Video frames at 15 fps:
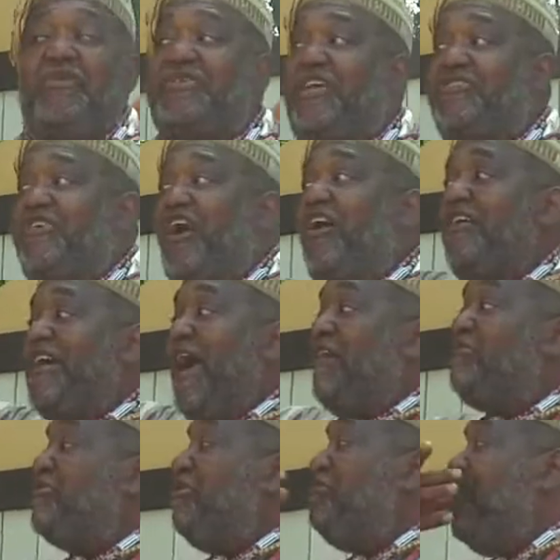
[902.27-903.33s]
one, the tall guy
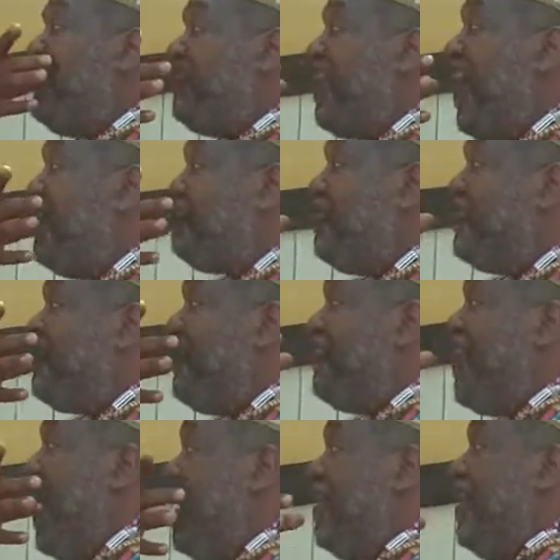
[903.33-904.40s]
with the mustache. What's his
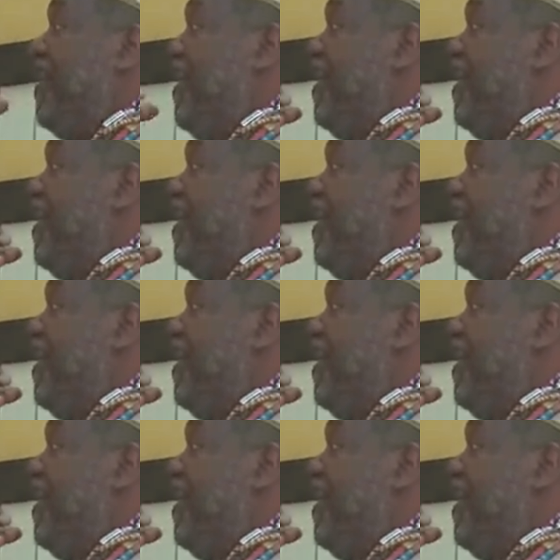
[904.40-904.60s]
name?